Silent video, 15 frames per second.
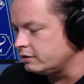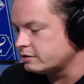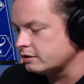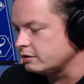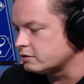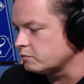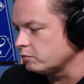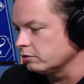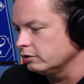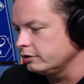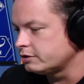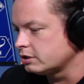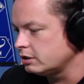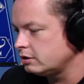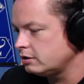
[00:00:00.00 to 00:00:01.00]
It's
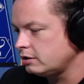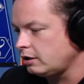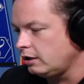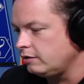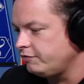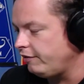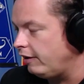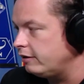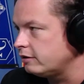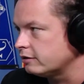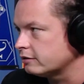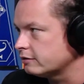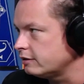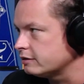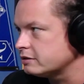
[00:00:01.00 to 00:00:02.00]
religion and
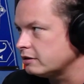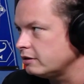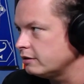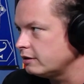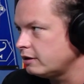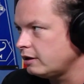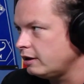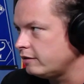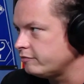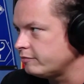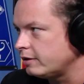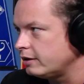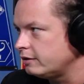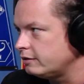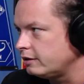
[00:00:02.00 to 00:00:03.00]
fighting. That's all they have,
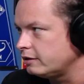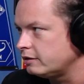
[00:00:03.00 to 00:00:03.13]
man. They